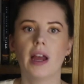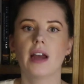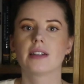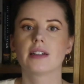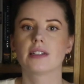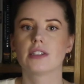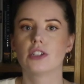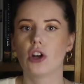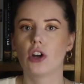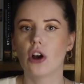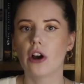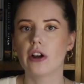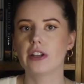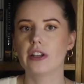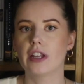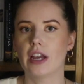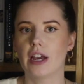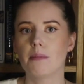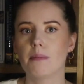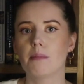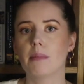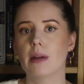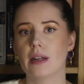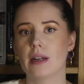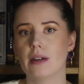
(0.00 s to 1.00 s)
has not
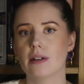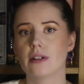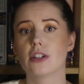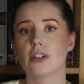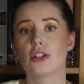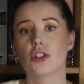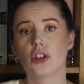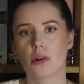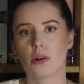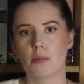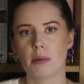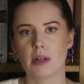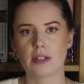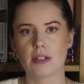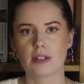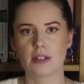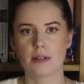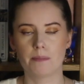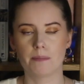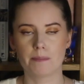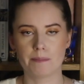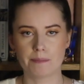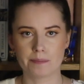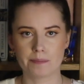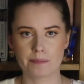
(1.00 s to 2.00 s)
yet been determined.
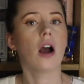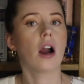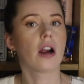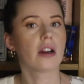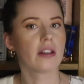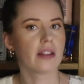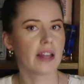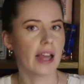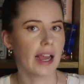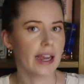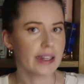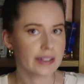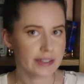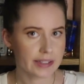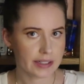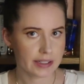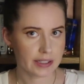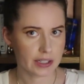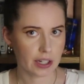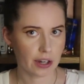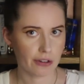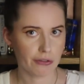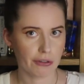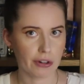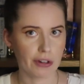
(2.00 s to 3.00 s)
Our last
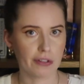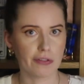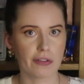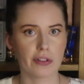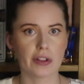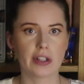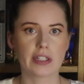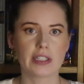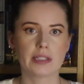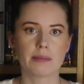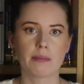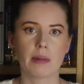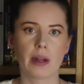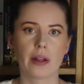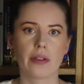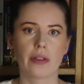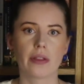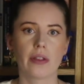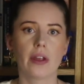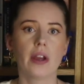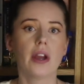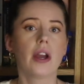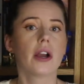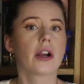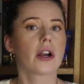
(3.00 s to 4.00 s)
discovery for this month
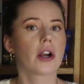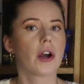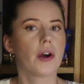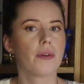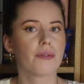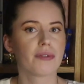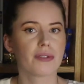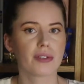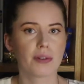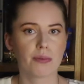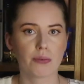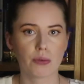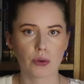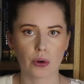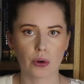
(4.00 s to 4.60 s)
comes from